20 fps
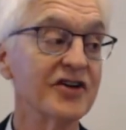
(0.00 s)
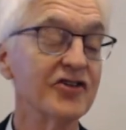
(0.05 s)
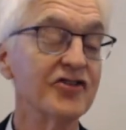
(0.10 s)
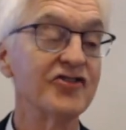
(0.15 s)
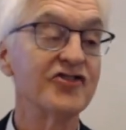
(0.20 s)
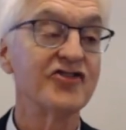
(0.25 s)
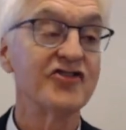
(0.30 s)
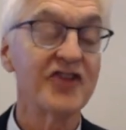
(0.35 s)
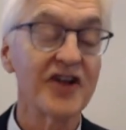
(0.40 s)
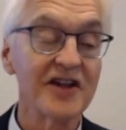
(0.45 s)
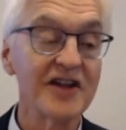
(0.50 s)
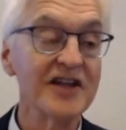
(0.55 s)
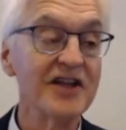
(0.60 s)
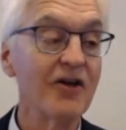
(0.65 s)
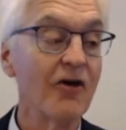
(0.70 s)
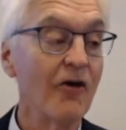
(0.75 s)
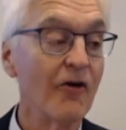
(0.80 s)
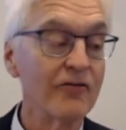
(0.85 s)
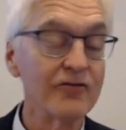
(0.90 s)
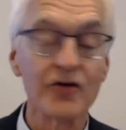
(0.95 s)
silly
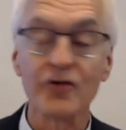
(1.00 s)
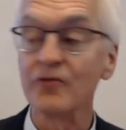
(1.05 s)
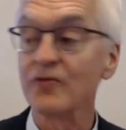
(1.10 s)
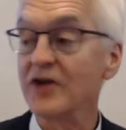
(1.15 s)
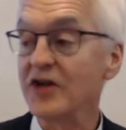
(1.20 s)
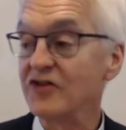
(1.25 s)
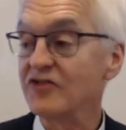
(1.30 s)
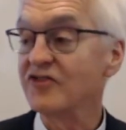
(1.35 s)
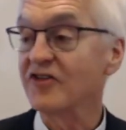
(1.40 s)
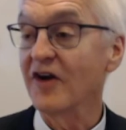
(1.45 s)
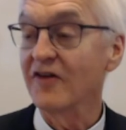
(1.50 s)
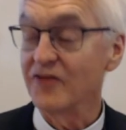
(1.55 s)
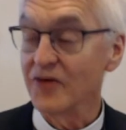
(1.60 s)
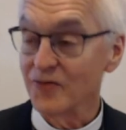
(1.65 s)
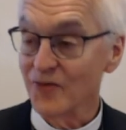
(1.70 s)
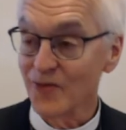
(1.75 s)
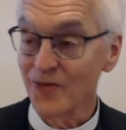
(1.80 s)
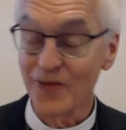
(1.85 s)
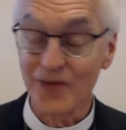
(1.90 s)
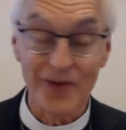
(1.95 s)
overreach of a
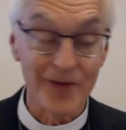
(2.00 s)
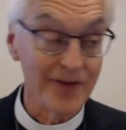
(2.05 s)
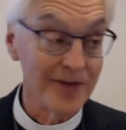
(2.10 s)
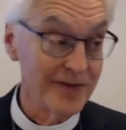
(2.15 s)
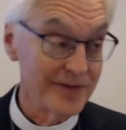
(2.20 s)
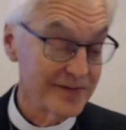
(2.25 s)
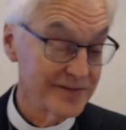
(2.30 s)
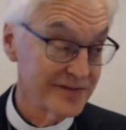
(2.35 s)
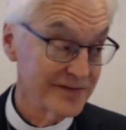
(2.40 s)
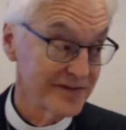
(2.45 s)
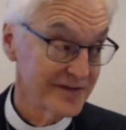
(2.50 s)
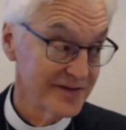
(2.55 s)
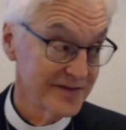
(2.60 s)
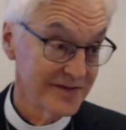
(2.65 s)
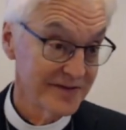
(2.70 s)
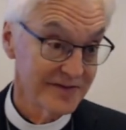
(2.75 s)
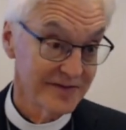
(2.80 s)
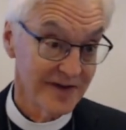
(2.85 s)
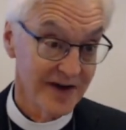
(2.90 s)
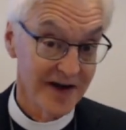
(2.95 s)
rule
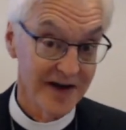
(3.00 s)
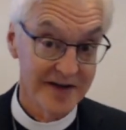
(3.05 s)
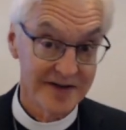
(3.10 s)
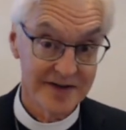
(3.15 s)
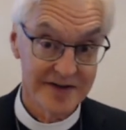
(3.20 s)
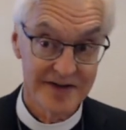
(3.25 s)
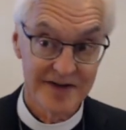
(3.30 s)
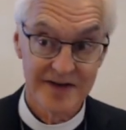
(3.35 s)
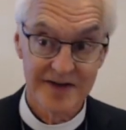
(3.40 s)
right?